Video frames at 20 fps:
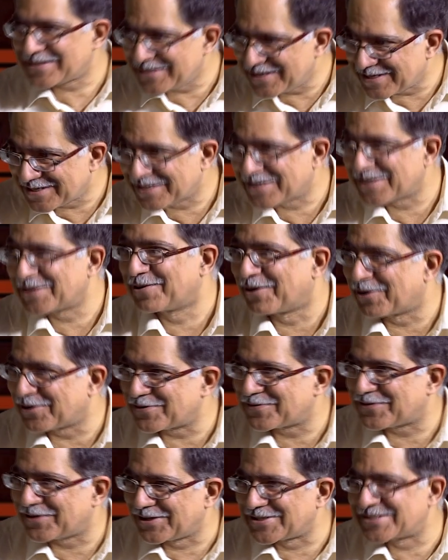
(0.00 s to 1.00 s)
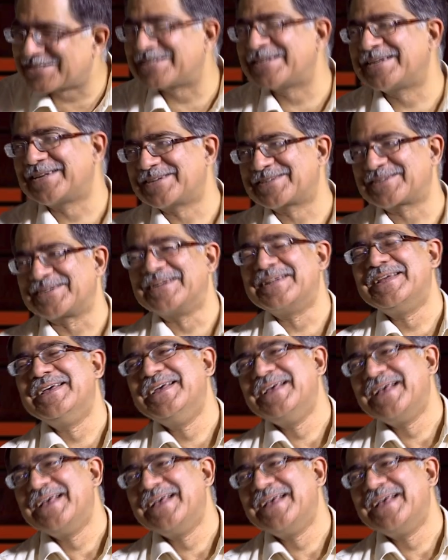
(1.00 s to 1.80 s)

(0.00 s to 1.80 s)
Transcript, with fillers: created a lot of consternation.